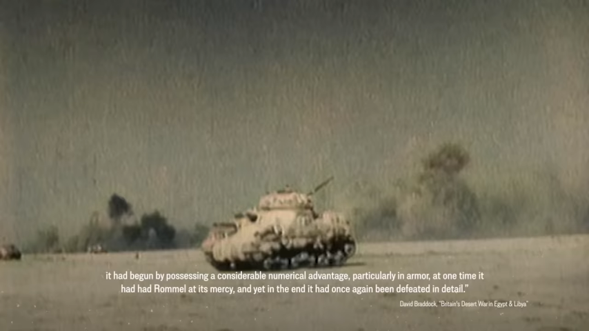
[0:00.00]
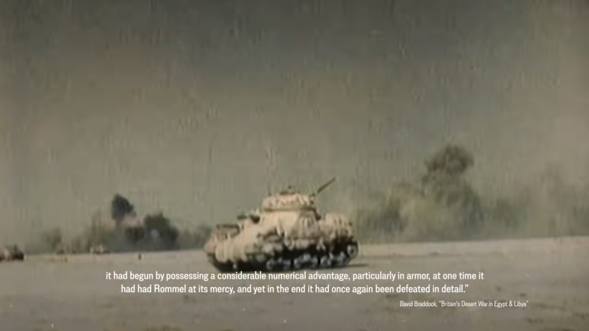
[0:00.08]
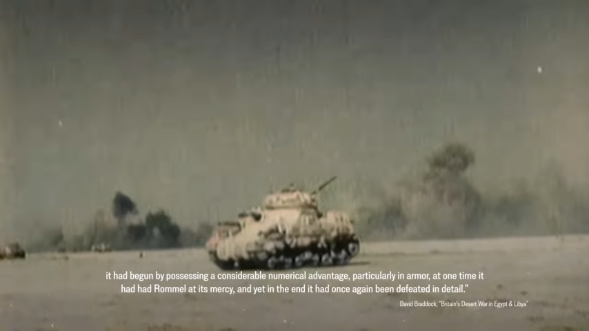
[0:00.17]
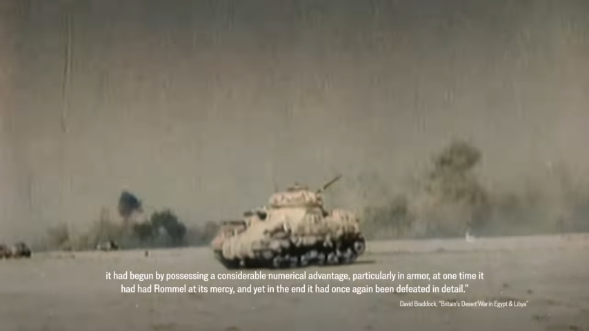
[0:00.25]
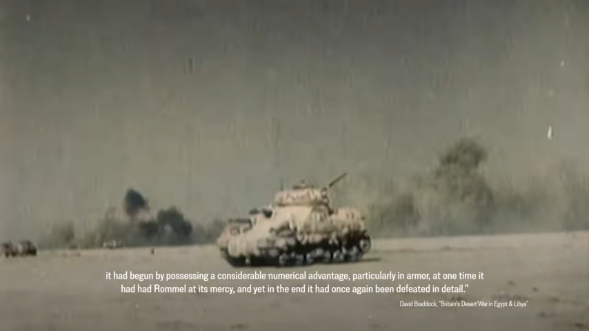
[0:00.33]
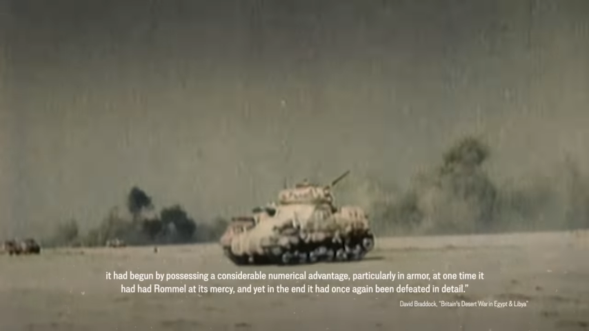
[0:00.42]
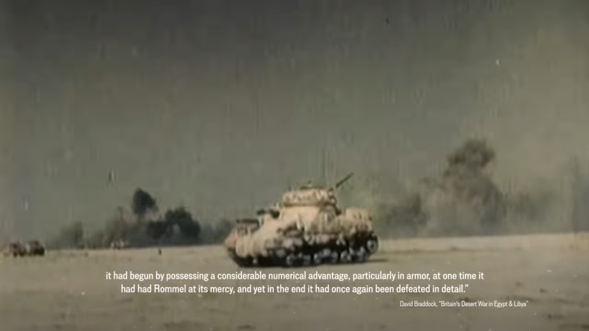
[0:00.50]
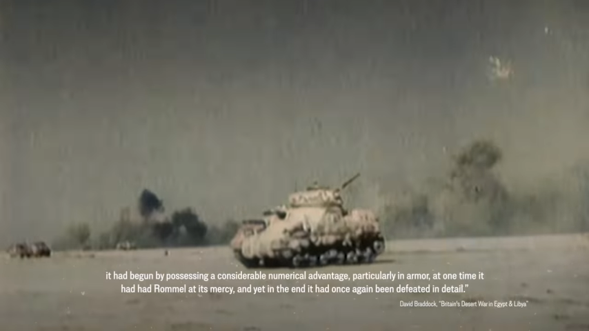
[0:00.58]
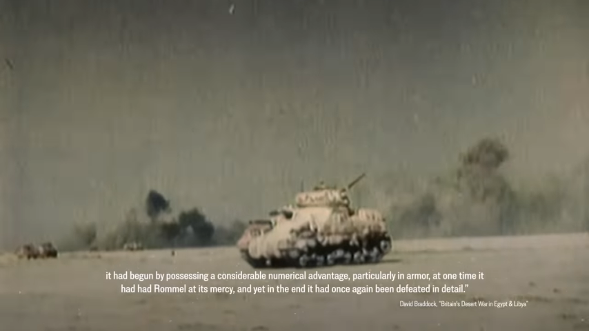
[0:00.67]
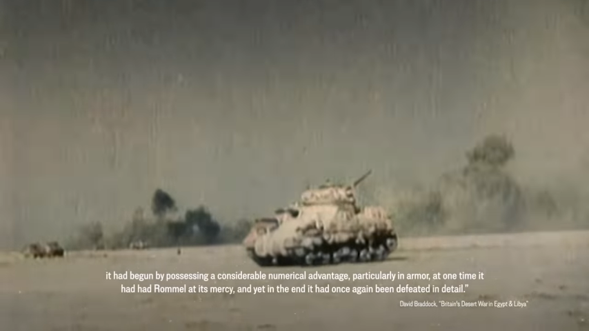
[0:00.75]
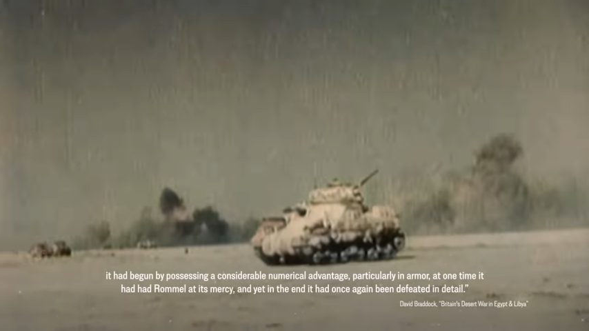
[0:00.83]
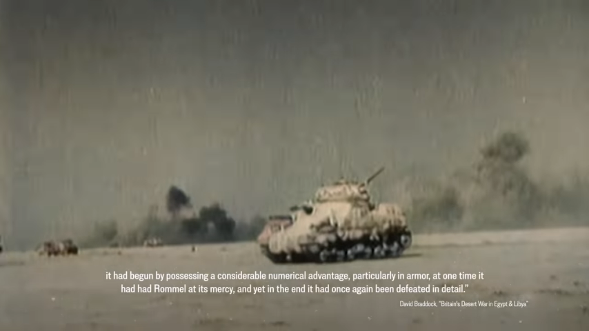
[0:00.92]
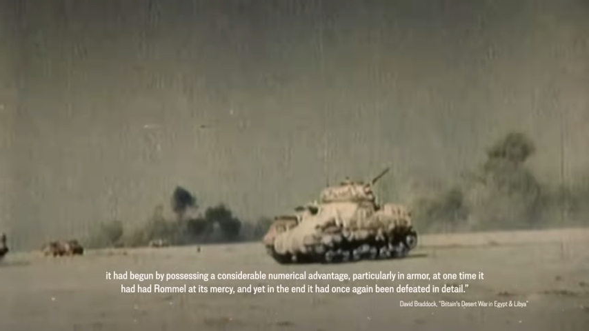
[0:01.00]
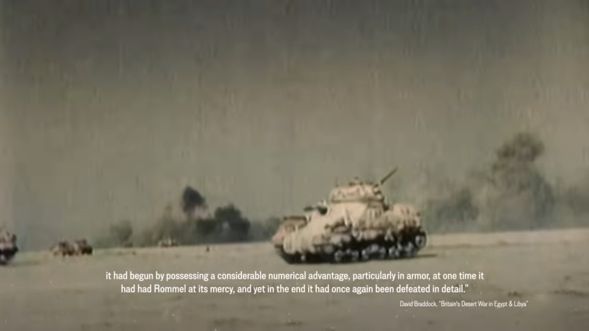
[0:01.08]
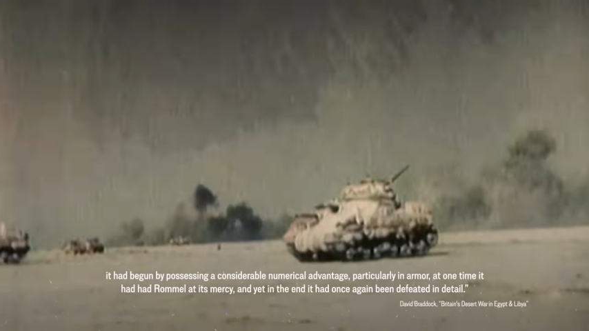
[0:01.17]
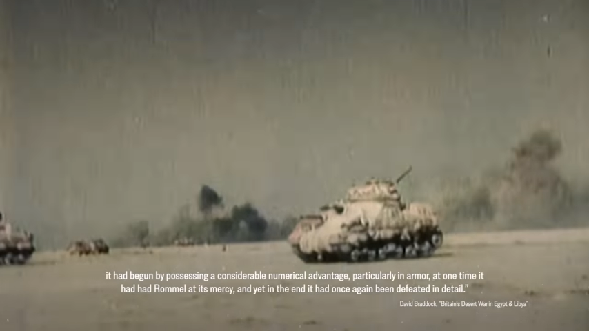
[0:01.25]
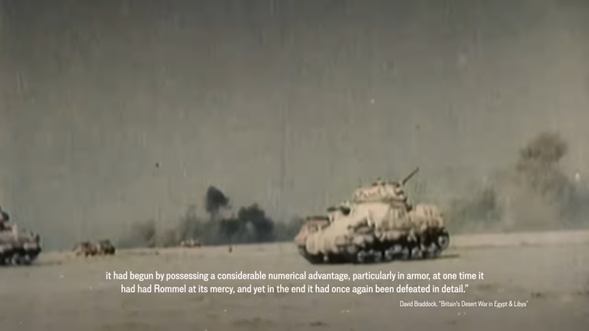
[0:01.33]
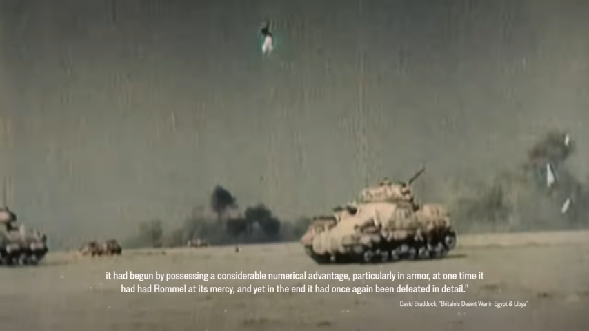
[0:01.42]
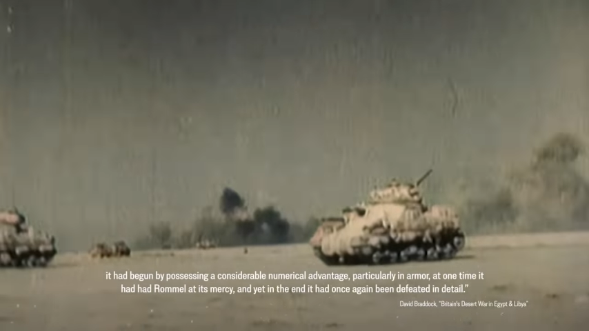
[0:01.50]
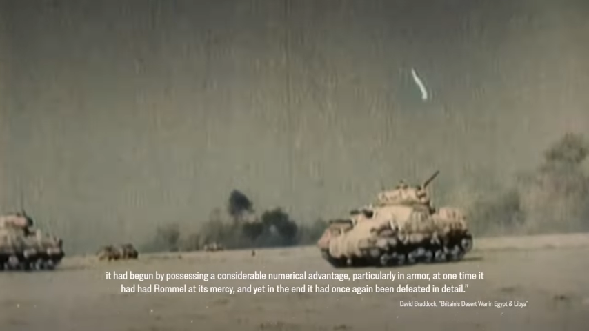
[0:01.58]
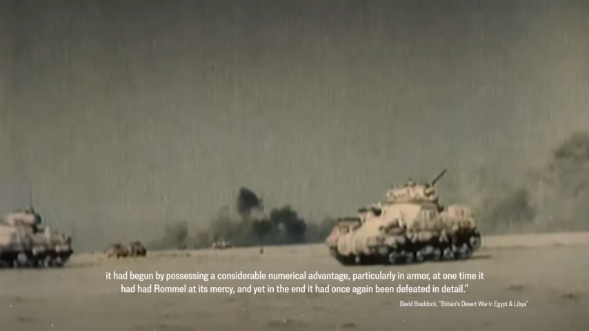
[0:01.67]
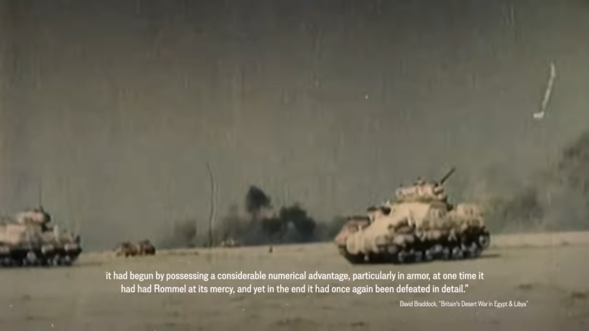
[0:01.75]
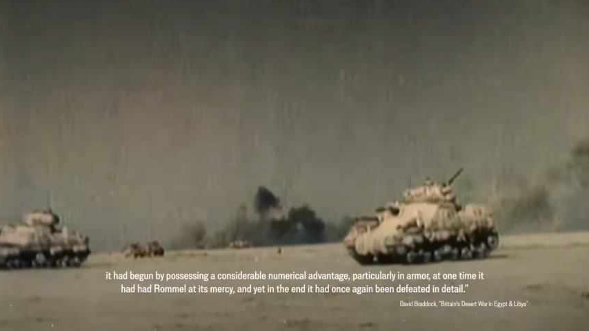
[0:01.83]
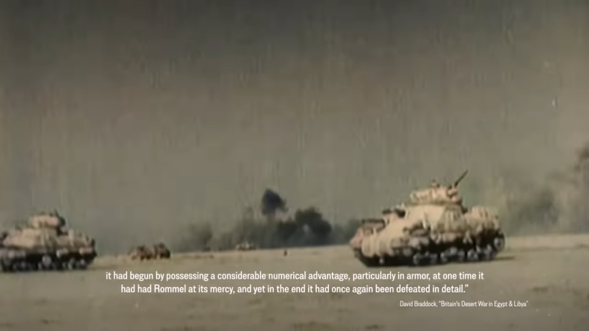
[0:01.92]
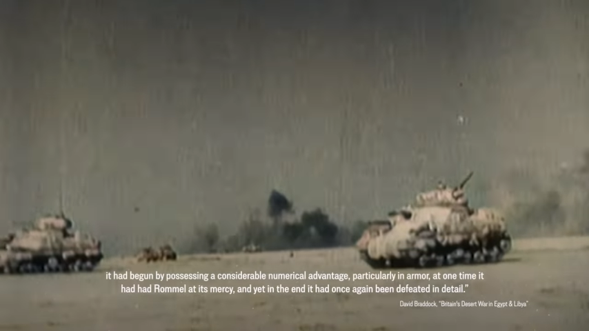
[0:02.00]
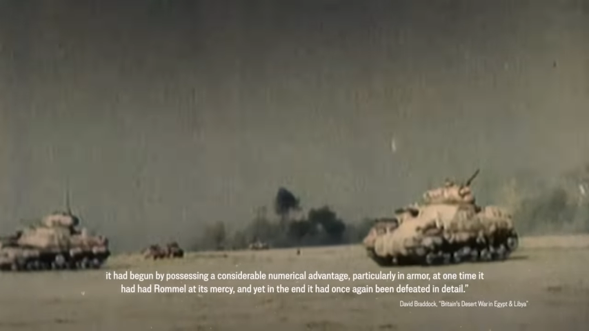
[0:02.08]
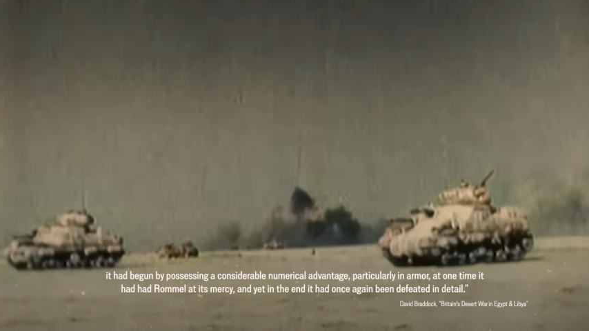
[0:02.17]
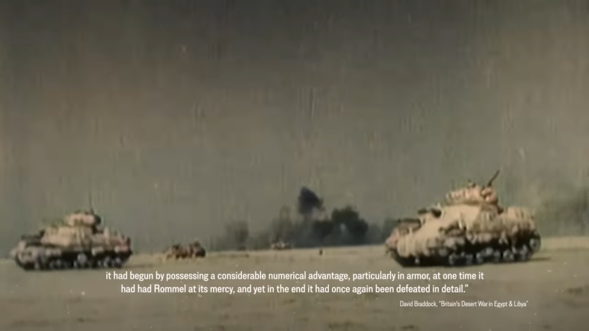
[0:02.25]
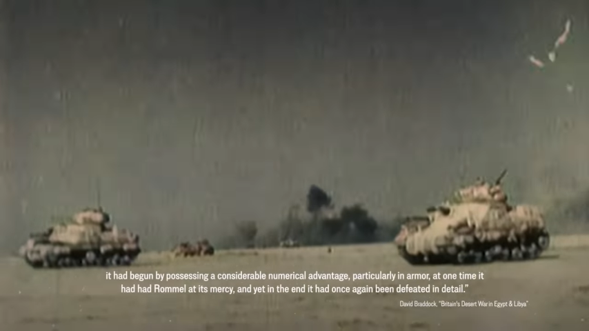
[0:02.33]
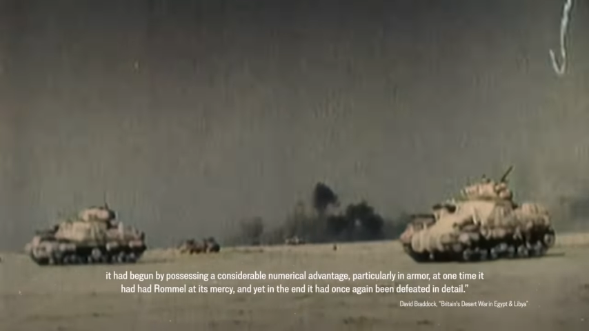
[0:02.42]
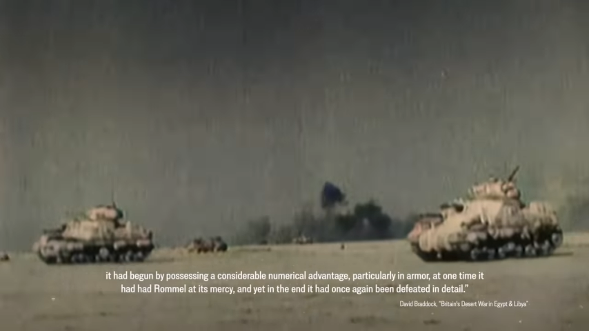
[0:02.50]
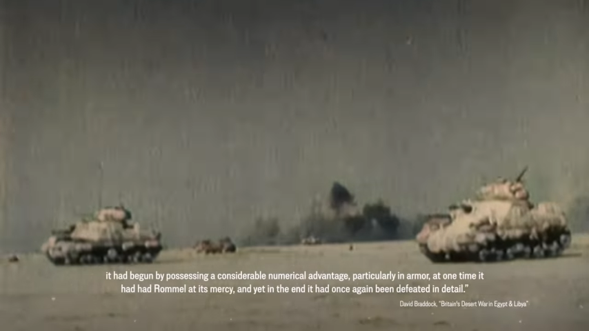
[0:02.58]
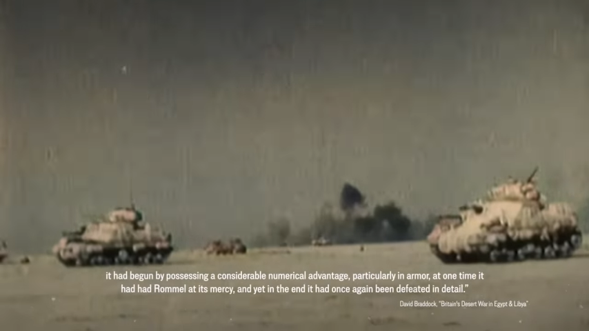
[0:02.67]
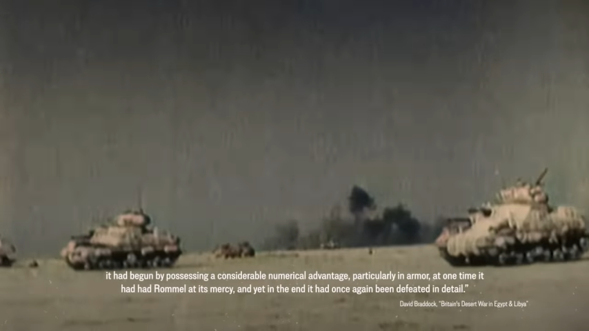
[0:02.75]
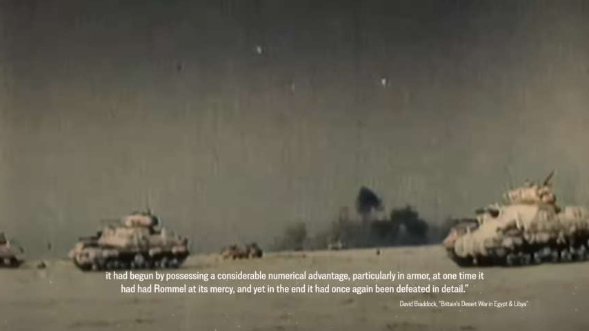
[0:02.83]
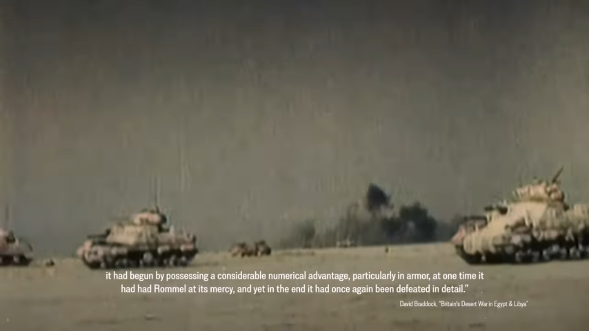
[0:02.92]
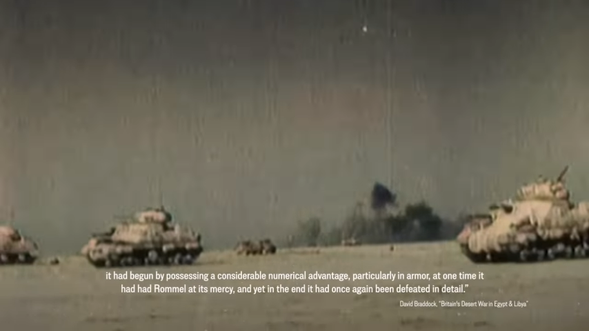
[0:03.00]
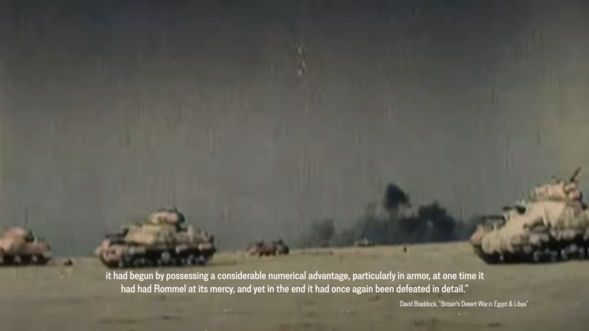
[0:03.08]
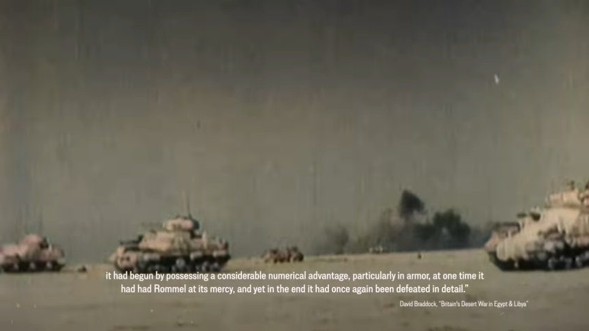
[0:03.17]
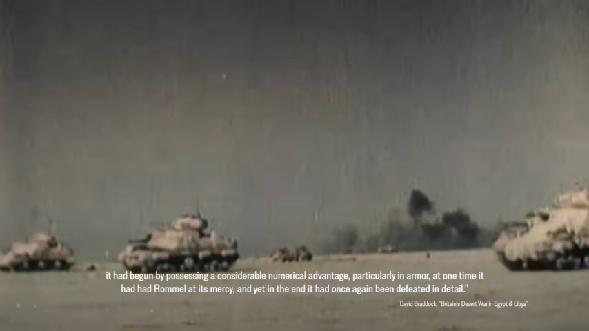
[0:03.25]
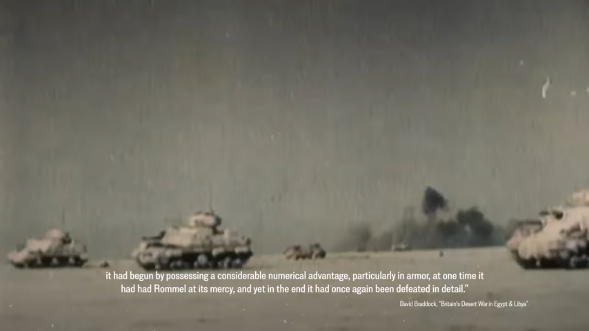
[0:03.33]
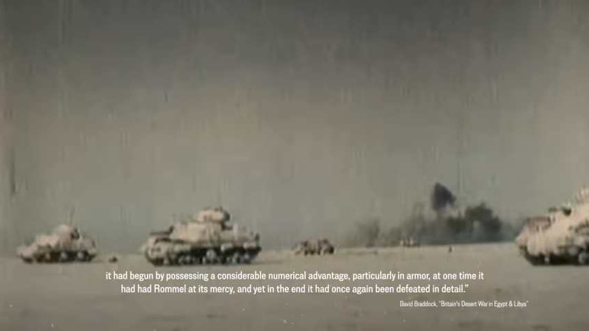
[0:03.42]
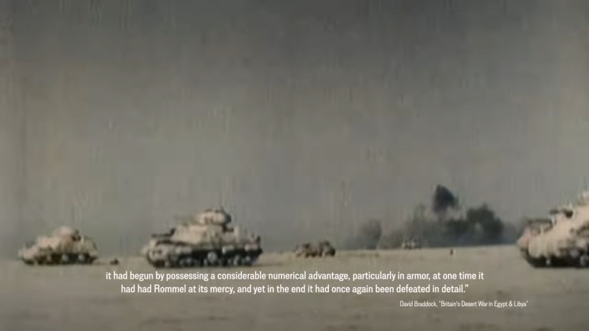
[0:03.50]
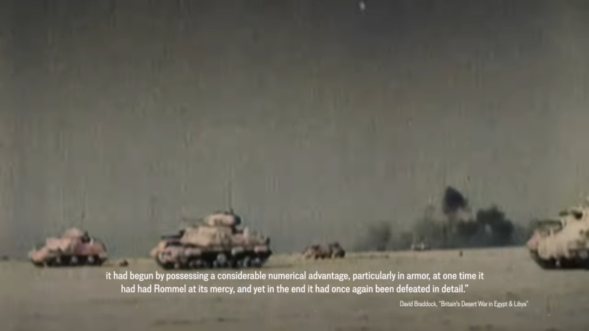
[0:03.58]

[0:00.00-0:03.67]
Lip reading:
Nobody's mouth can be seen.